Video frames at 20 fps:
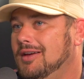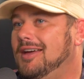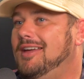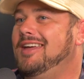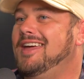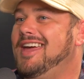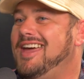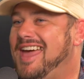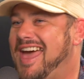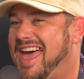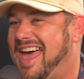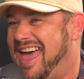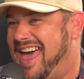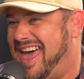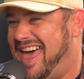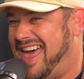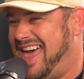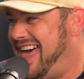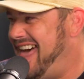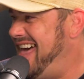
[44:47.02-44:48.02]

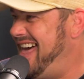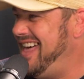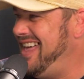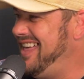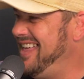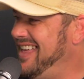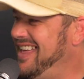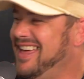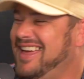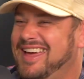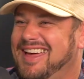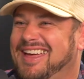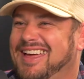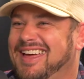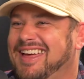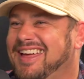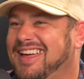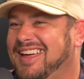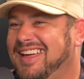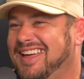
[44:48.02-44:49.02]
Because those
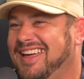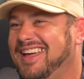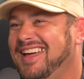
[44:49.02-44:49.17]
things are